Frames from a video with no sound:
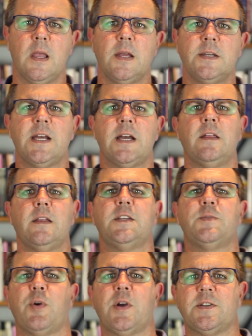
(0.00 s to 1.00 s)
Talent is
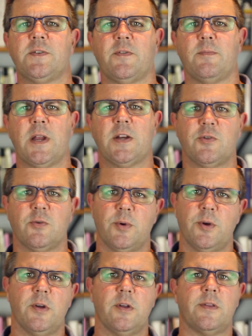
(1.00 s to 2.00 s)
present from natural
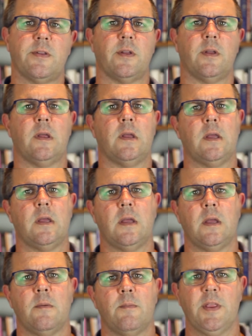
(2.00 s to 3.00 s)
birth,
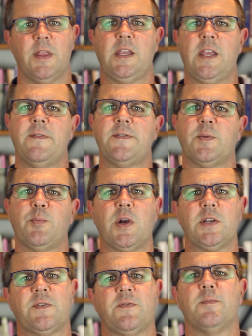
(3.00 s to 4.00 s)
but the gifts are
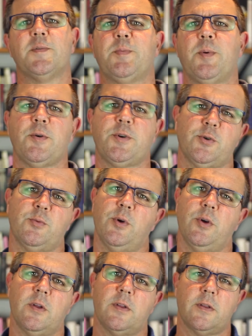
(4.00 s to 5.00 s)
present from spiritual
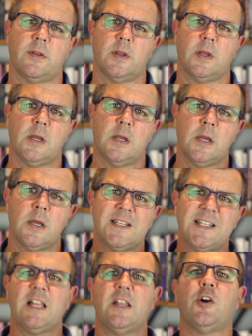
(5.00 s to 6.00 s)
birth.
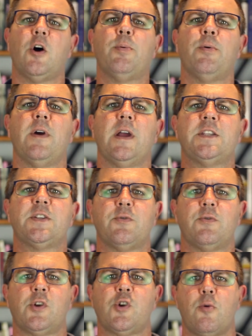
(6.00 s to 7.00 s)
Talent operates
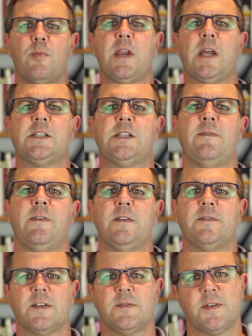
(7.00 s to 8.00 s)
through the common
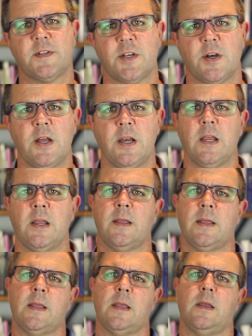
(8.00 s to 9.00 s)
activities of society,
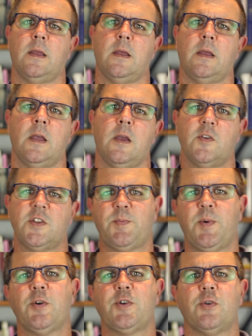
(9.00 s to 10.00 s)
and
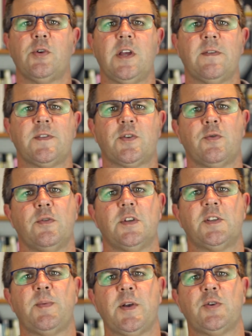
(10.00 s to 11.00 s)
spiritual gifts through the
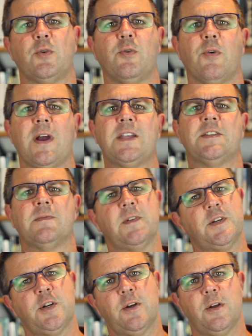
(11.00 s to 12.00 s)
special grace of the
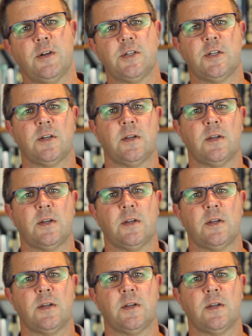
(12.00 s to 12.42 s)
church.